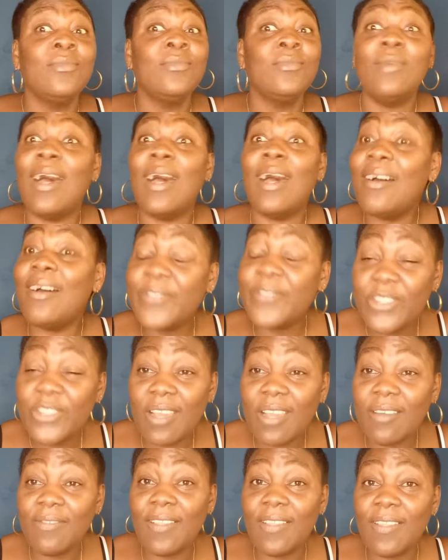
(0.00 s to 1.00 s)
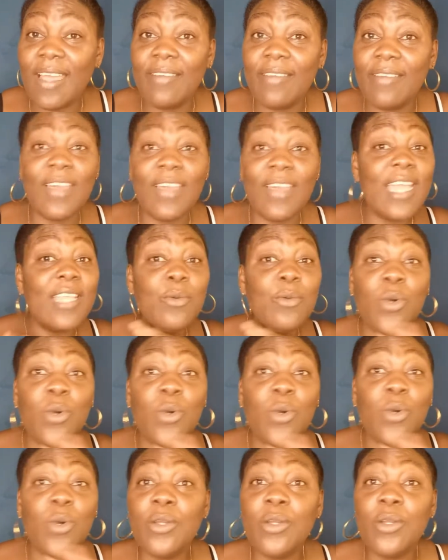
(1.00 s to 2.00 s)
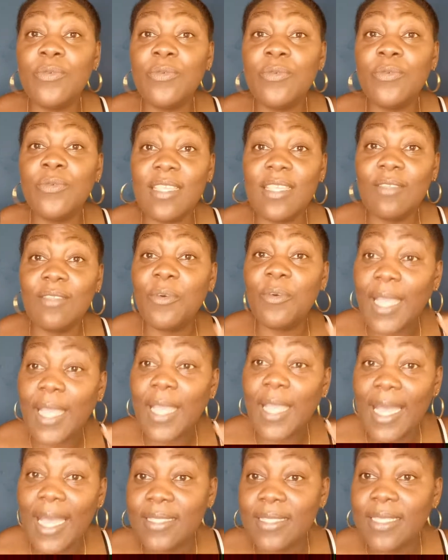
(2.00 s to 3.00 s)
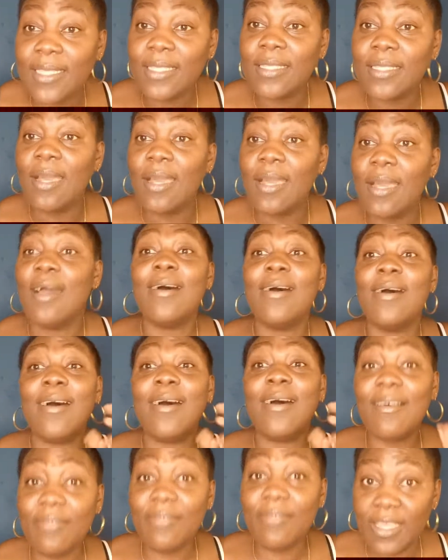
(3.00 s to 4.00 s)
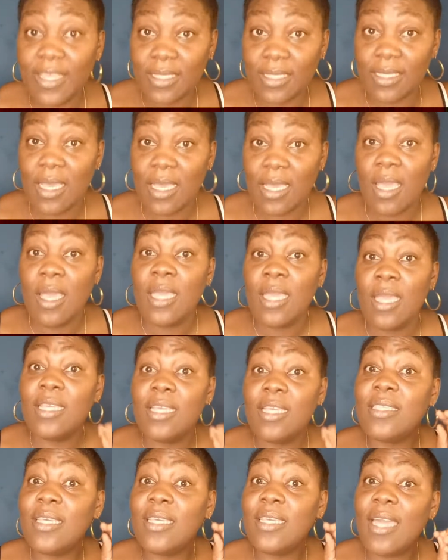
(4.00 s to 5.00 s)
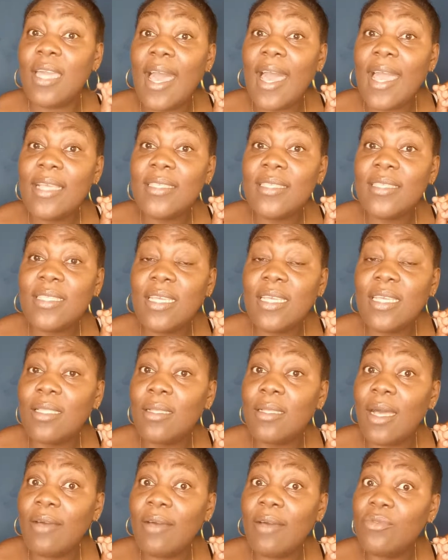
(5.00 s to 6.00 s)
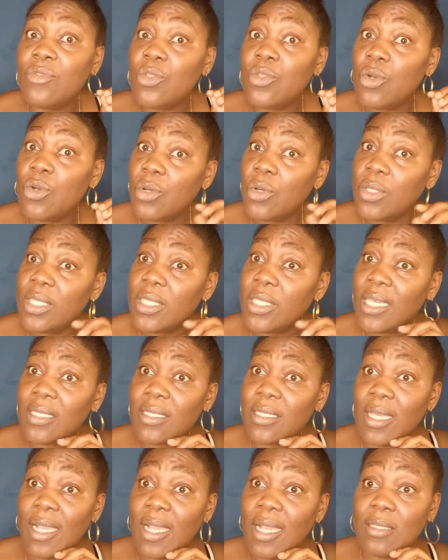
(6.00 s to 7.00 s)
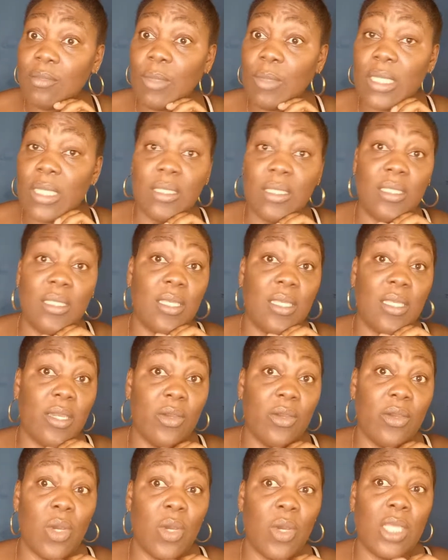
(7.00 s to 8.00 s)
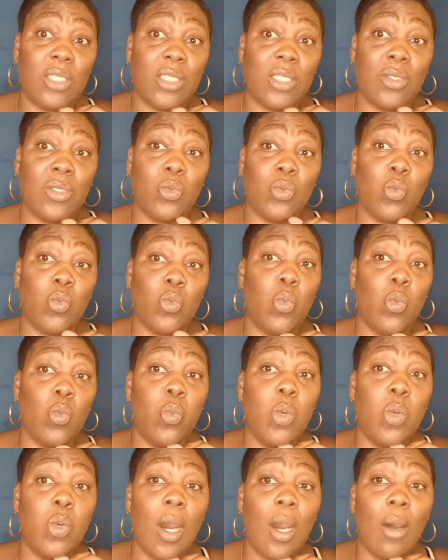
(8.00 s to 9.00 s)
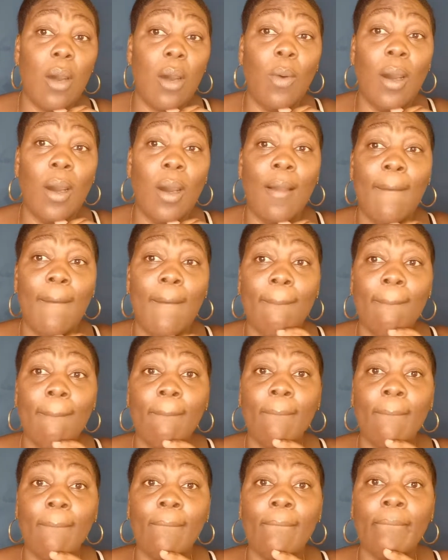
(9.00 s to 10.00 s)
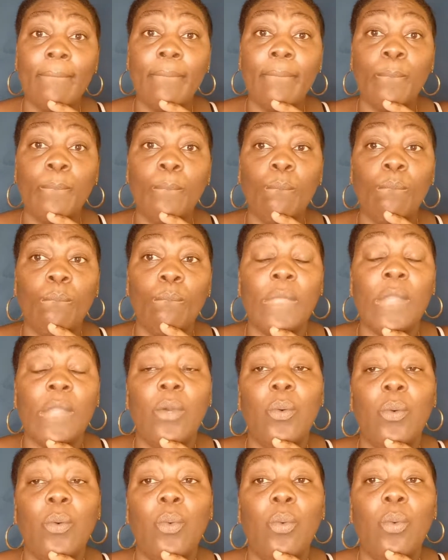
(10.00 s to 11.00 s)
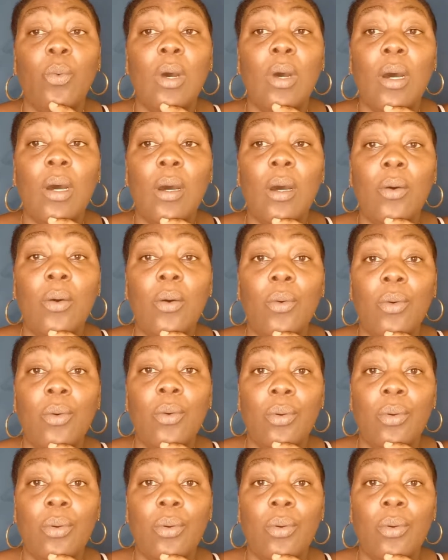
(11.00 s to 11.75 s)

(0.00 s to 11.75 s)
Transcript: After half-life. Anyone who forget it, who plant it, have it. You see, I still have no taste or smell. Serious? Wow! Wow!